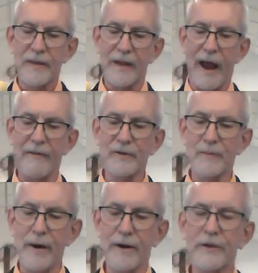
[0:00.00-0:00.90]
The average
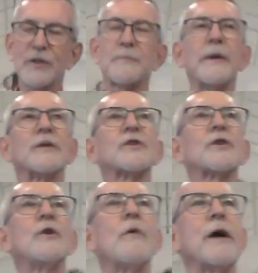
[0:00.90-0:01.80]
American spends
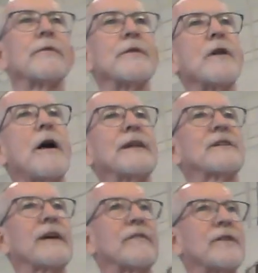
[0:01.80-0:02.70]

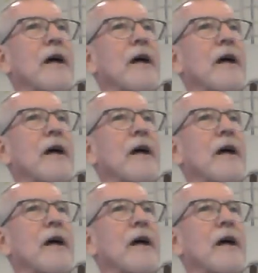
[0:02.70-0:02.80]
$297,